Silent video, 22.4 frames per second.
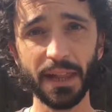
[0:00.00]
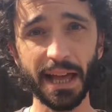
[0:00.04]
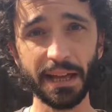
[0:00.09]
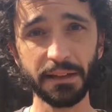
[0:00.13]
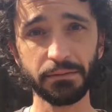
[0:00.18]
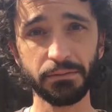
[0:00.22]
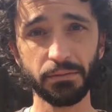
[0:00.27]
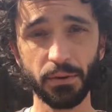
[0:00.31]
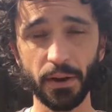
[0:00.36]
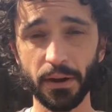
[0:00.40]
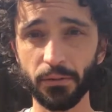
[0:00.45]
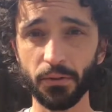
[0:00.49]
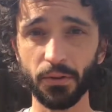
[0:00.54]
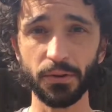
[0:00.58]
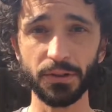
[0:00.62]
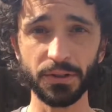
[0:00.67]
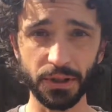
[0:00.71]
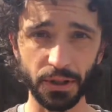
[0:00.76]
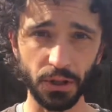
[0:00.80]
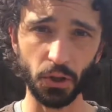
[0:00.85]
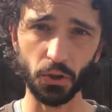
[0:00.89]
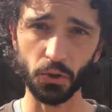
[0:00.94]
They'll last
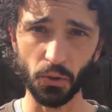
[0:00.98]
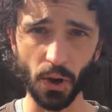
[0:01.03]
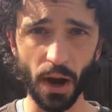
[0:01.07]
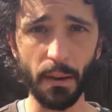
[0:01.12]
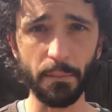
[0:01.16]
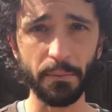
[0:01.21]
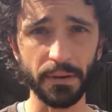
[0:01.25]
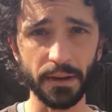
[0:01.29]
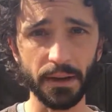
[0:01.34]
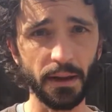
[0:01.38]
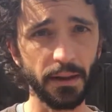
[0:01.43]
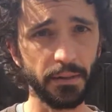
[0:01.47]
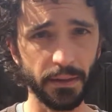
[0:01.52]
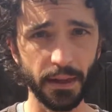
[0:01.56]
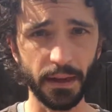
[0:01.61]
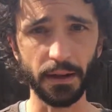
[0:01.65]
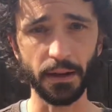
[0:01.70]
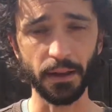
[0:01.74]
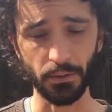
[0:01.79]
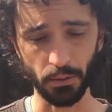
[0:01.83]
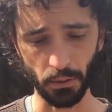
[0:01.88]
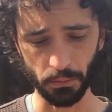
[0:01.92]
forever until you drop it,
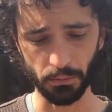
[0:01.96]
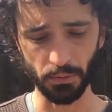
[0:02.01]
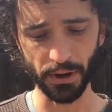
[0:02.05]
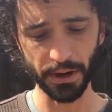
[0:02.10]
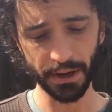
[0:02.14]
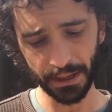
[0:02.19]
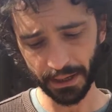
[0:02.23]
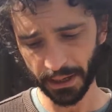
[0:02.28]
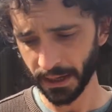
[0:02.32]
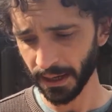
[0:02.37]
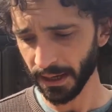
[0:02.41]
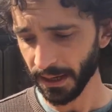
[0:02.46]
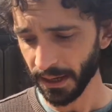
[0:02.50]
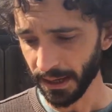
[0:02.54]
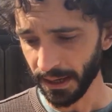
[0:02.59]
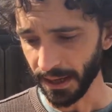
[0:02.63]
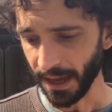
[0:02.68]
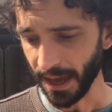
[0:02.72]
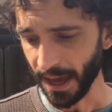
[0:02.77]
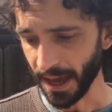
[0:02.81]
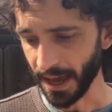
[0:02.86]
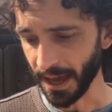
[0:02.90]
and then it'll break.
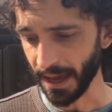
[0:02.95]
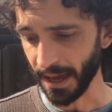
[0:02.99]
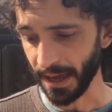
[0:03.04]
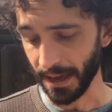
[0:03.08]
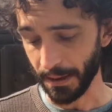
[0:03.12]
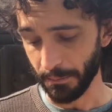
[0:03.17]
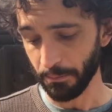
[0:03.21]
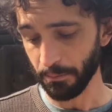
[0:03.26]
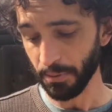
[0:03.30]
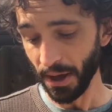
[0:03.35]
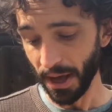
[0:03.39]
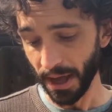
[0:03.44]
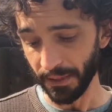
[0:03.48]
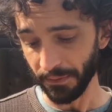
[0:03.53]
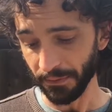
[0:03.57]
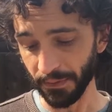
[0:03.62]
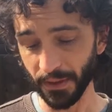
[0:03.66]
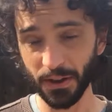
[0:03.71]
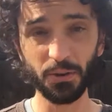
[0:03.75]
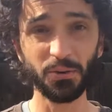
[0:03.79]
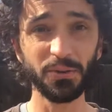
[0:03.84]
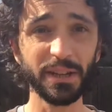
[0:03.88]

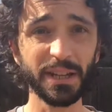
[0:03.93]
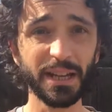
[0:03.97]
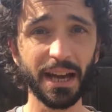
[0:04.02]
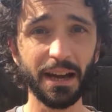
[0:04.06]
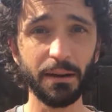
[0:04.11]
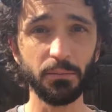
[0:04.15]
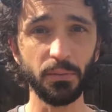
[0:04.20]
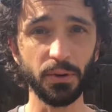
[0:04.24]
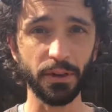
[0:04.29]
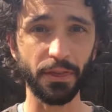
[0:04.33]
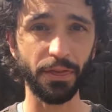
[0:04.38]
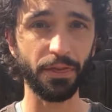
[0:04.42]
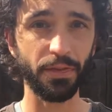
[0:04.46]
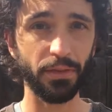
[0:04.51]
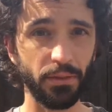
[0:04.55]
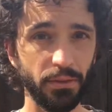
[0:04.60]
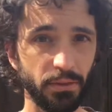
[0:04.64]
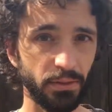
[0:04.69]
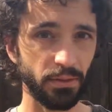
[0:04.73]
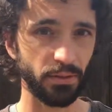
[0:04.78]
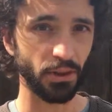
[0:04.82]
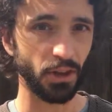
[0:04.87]
But they only come
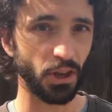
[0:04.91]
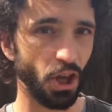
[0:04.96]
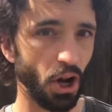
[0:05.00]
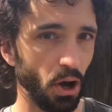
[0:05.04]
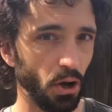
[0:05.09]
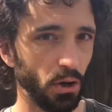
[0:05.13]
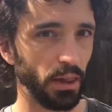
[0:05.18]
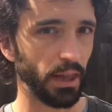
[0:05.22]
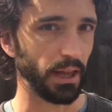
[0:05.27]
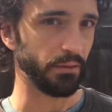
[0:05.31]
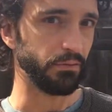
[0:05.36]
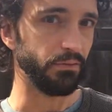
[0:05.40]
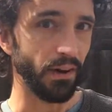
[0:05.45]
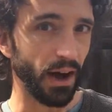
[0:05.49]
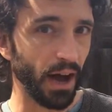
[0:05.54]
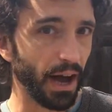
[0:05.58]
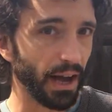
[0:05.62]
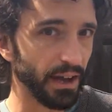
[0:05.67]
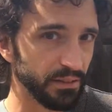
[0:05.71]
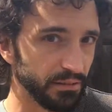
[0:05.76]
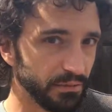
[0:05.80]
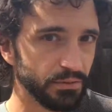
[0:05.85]
with,
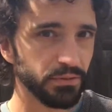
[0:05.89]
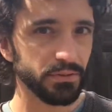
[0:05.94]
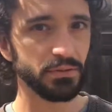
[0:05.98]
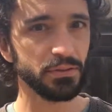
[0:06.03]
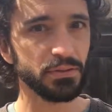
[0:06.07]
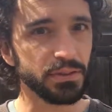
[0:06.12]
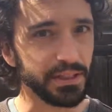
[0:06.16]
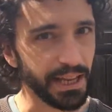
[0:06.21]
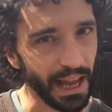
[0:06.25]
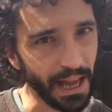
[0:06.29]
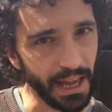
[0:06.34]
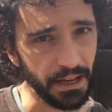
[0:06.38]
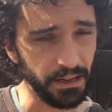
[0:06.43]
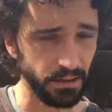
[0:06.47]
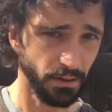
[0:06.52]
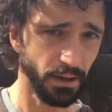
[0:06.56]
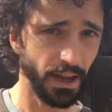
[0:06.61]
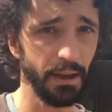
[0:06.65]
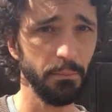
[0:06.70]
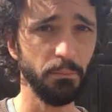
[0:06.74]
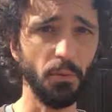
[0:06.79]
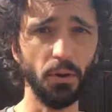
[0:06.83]
5
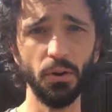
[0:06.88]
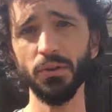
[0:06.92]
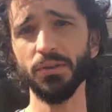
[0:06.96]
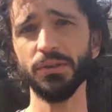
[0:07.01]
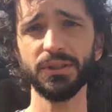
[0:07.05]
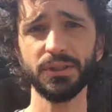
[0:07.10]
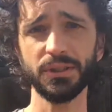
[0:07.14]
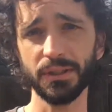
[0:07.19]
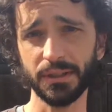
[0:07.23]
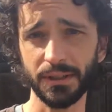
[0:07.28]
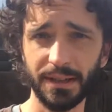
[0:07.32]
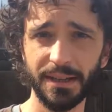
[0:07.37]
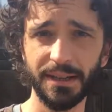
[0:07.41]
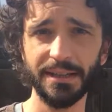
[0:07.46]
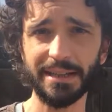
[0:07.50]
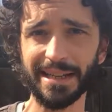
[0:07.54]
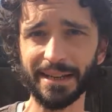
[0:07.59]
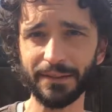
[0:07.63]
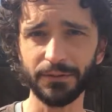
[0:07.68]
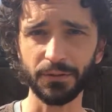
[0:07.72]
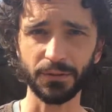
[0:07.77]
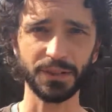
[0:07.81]
10 at most
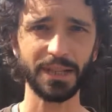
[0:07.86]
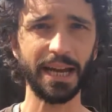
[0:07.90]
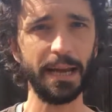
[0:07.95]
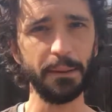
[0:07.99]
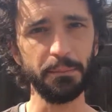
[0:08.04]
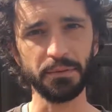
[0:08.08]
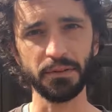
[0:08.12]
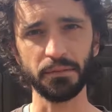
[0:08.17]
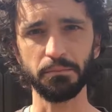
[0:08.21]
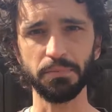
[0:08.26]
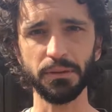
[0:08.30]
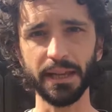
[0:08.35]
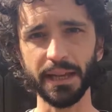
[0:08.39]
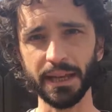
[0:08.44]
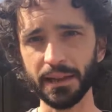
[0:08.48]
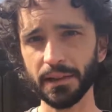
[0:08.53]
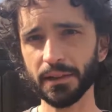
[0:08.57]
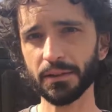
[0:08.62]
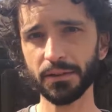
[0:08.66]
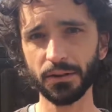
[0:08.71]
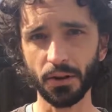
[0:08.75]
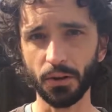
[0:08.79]
different types of
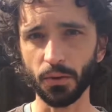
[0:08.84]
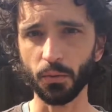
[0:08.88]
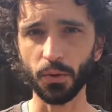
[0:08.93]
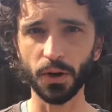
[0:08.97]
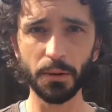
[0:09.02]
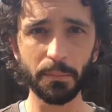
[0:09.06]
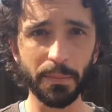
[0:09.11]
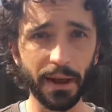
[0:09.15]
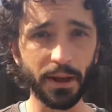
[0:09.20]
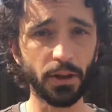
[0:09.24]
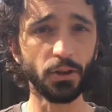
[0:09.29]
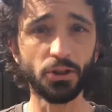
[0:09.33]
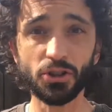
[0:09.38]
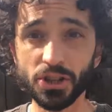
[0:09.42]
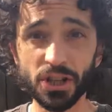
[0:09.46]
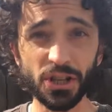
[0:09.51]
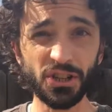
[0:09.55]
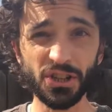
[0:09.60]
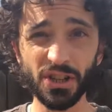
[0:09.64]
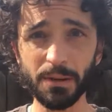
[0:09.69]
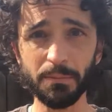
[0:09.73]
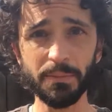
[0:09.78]
plants. So what about
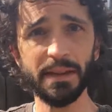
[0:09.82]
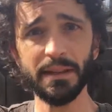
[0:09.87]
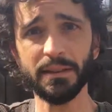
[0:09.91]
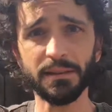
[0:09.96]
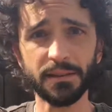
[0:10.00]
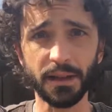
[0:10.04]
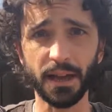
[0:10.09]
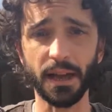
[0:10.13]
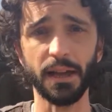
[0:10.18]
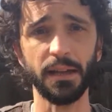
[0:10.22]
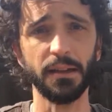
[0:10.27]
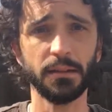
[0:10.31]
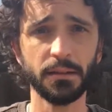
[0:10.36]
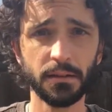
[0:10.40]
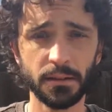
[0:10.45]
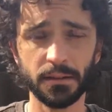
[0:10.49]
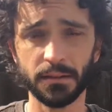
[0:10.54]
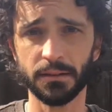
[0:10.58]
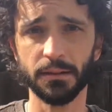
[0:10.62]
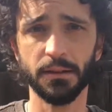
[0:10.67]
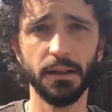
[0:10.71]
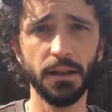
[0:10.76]
your Chiji meat sai?
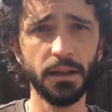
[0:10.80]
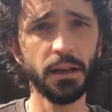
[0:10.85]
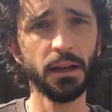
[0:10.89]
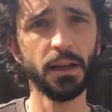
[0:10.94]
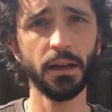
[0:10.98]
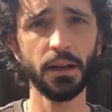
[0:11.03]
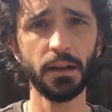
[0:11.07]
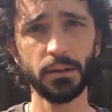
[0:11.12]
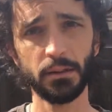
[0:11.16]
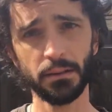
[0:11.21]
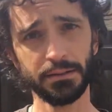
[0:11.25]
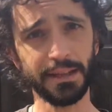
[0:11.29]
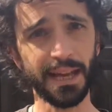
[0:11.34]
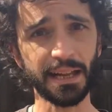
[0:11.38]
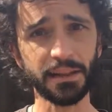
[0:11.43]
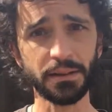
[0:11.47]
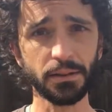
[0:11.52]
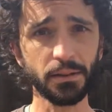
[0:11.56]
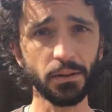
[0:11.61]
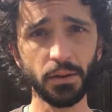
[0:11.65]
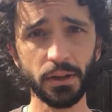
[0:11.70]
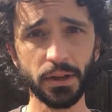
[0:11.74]
Huh?
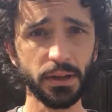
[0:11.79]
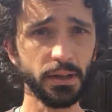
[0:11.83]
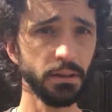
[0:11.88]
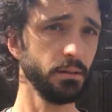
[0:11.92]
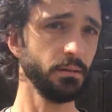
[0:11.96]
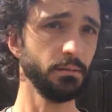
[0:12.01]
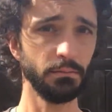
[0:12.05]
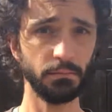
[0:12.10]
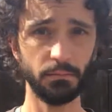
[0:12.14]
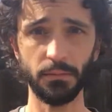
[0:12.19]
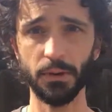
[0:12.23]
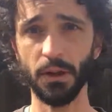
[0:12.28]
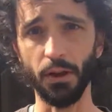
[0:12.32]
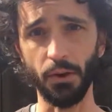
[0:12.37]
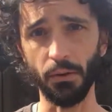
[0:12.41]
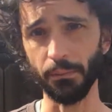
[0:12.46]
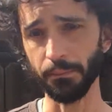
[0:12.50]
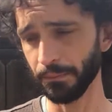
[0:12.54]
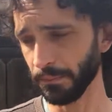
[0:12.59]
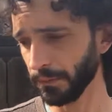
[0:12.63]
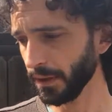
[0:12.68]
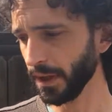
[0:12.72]
Tatsoi?
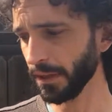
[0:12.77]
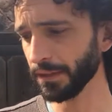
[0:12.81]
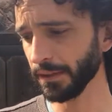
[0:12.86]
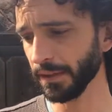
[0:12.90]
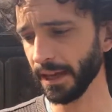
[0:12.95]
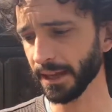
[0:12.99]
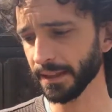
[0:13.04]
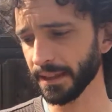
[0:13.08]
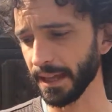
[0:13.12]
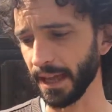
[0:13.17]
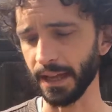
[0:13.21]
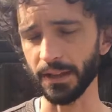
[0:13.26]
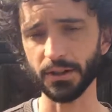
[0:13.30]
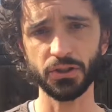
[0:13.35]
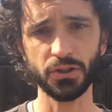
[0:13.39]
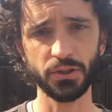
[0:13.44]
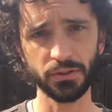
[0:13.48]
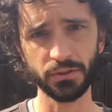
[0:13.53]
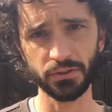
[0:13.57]
No, nothing like that.